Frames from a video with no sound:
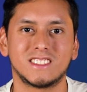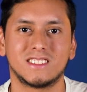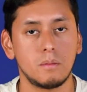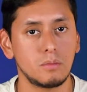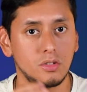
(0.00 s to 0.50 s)

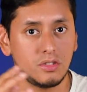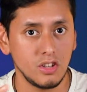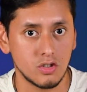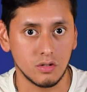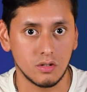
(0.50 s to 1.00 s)
The
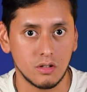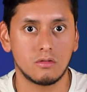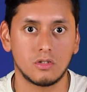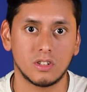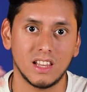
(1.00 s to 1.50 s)
procedure
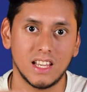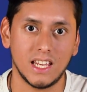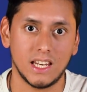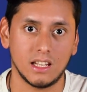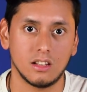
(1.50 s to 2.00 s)
for
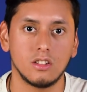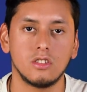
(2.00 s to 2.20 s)
cleaning